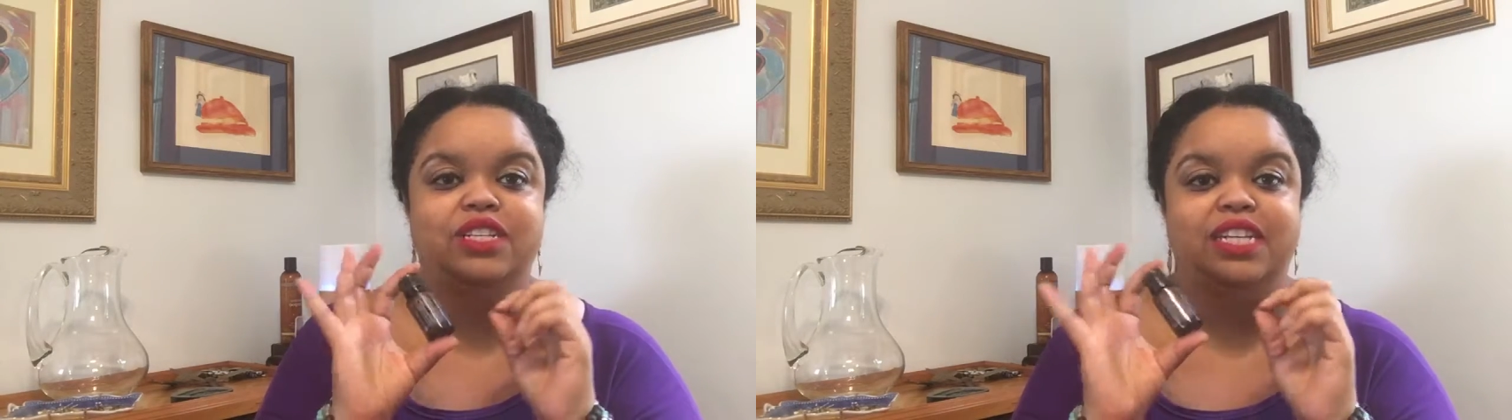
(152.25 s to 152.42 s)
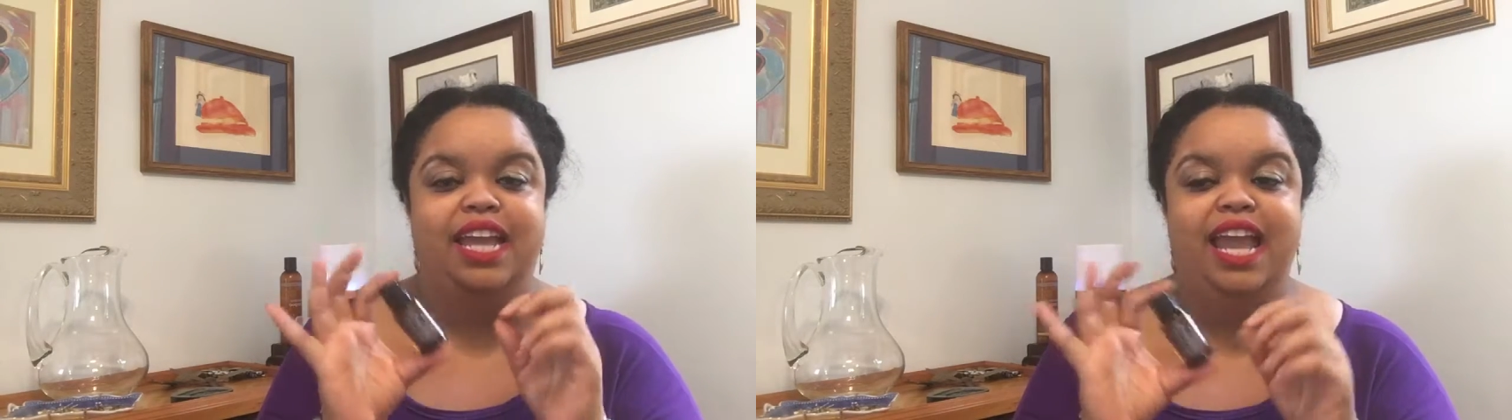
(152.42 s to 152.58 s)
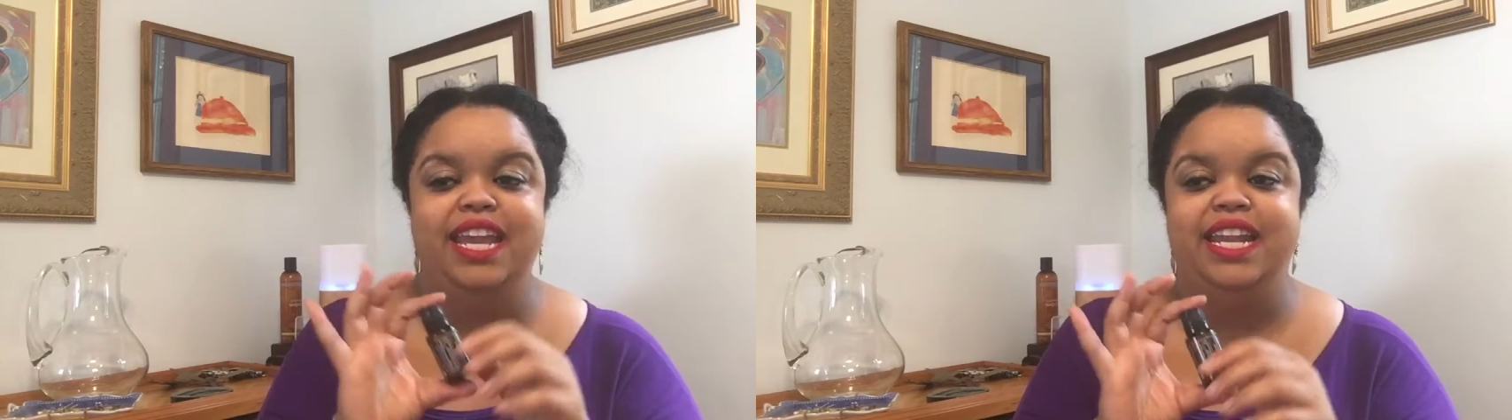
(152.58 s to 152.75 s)
She
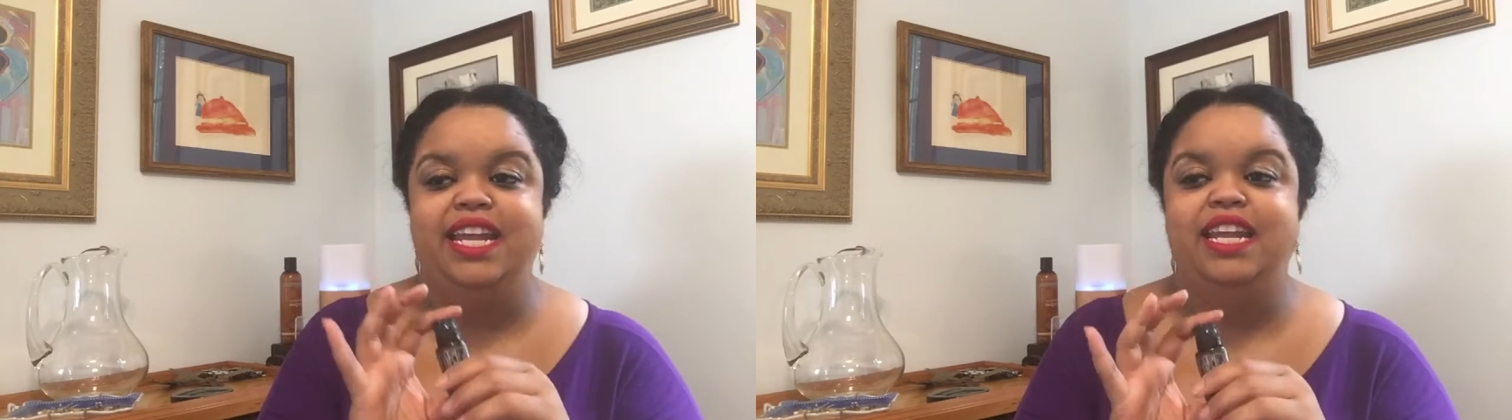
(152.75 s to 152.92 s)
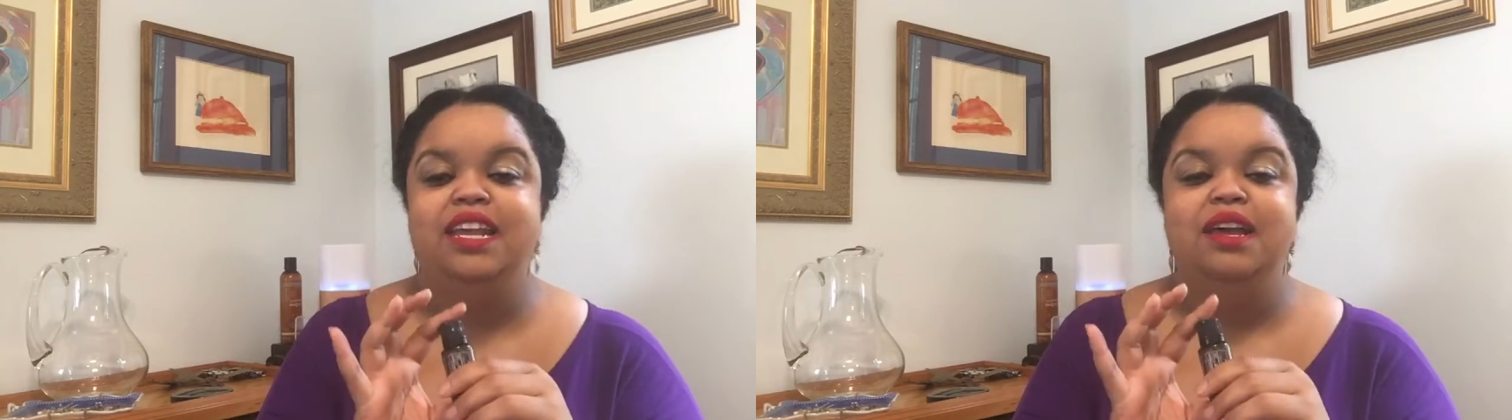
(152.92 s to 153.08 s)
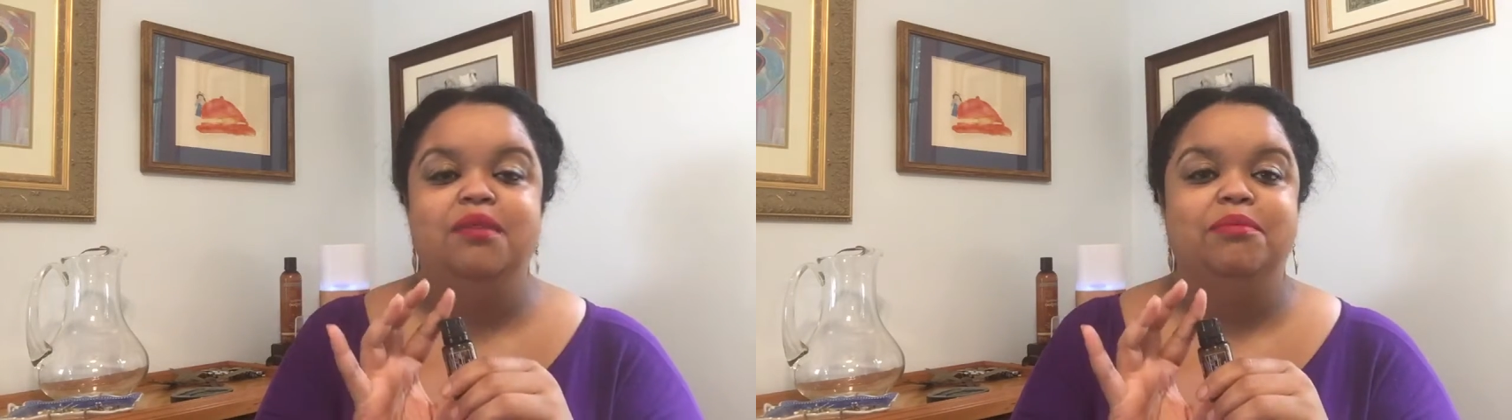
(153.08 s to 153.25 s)
hated it,
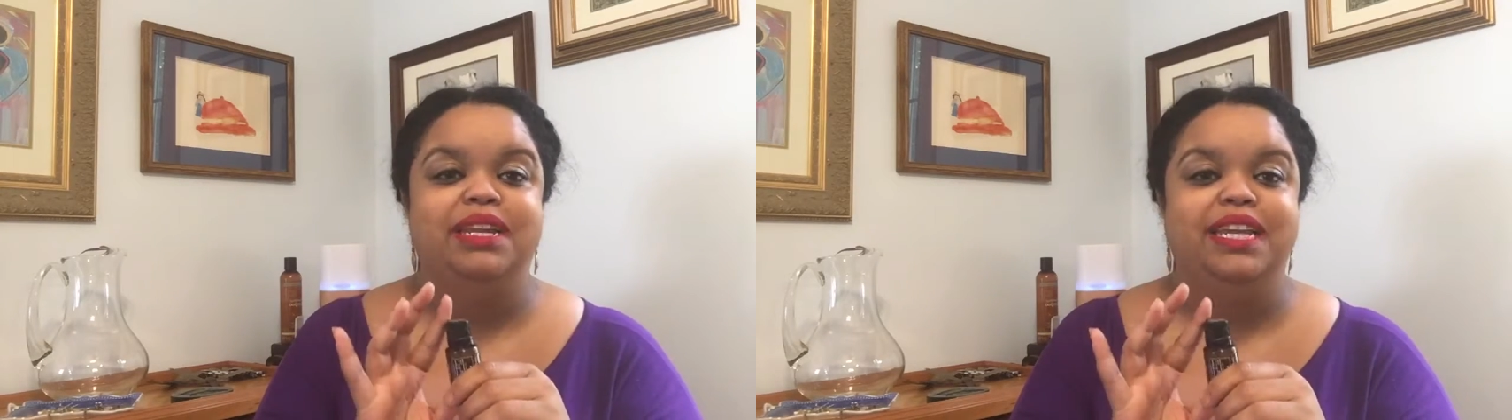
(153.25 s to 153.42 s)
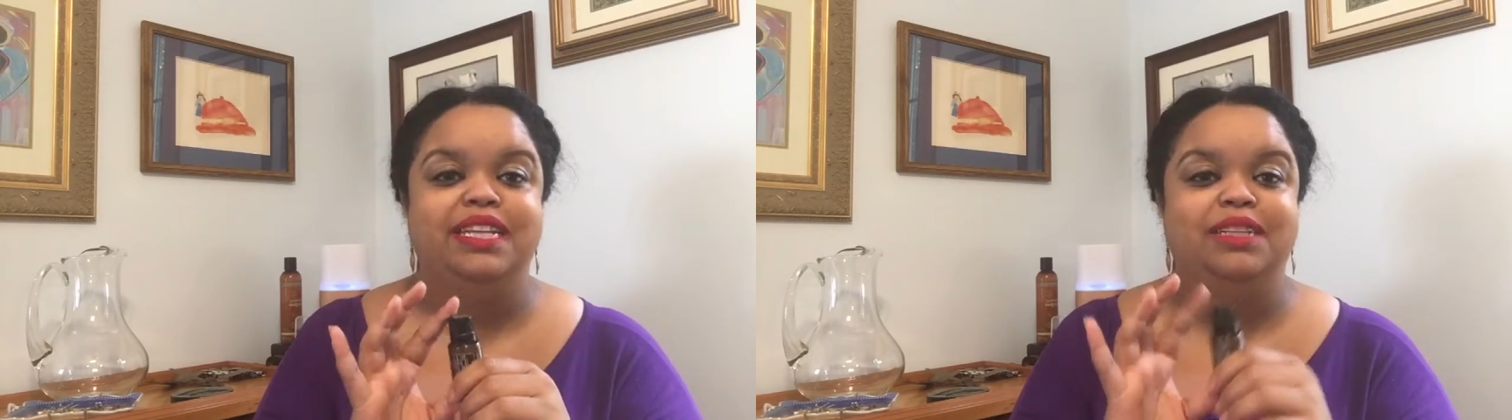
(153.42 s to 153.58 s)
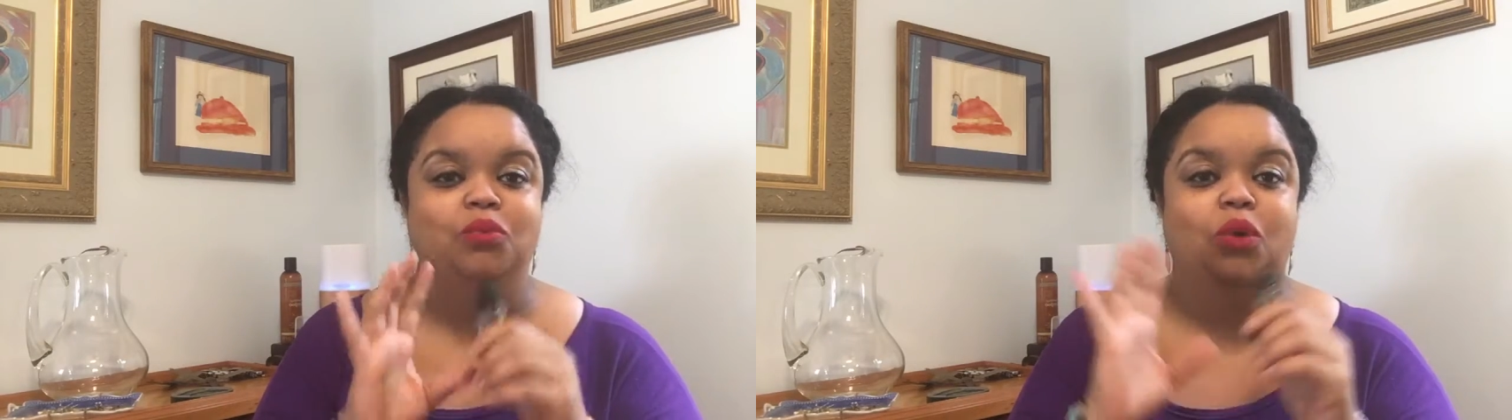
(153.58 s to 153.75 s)
but
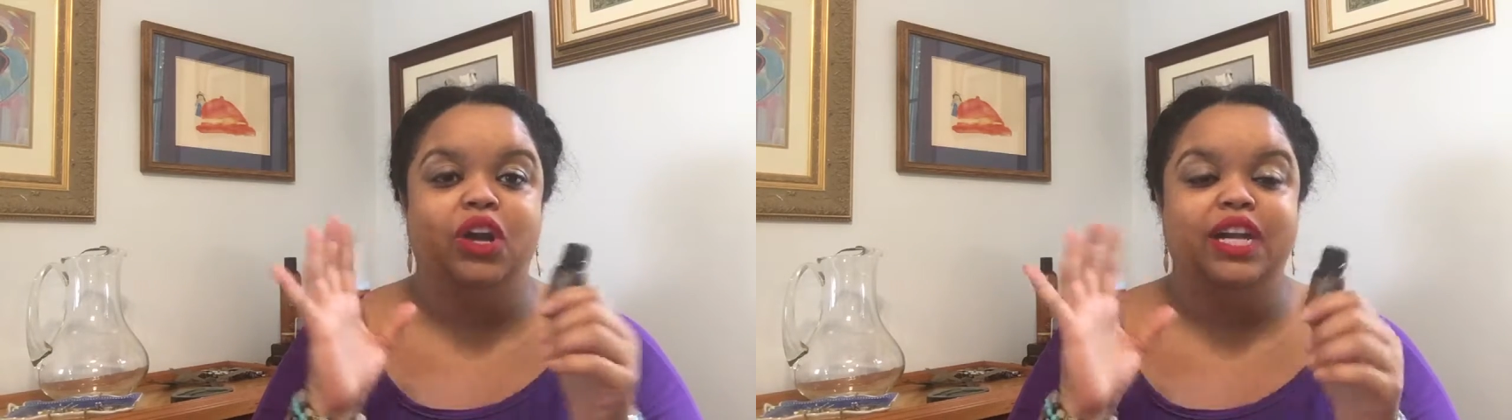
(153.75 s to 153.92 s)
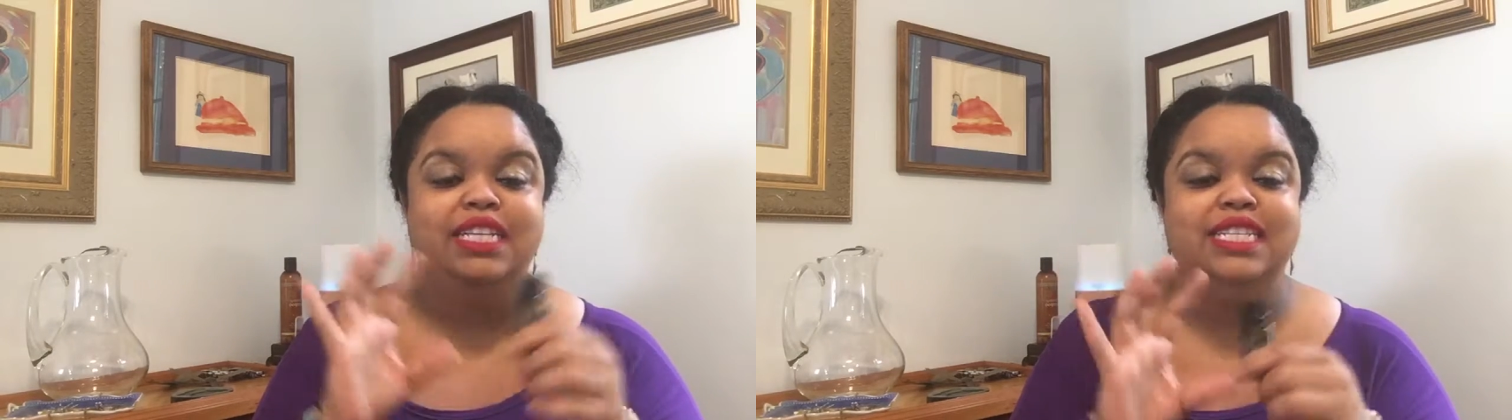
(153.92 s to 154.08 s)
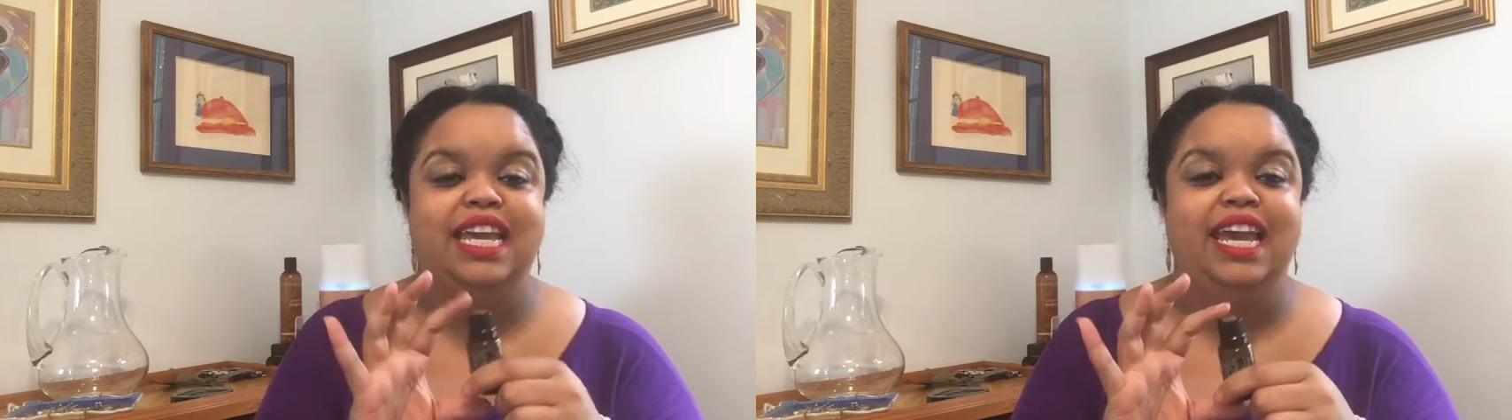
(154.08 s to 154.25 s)
it
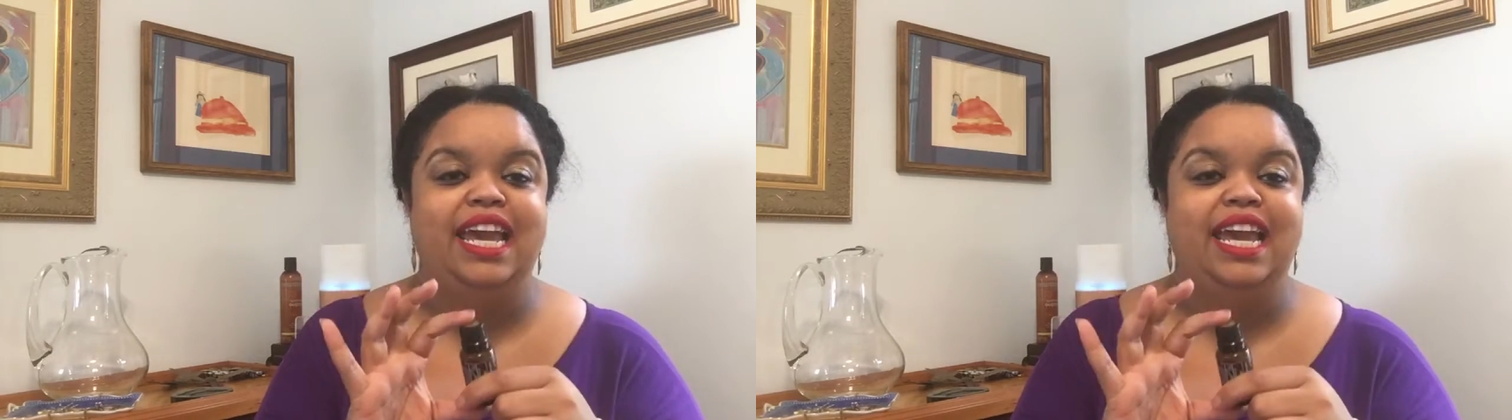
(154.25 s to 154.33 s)
worked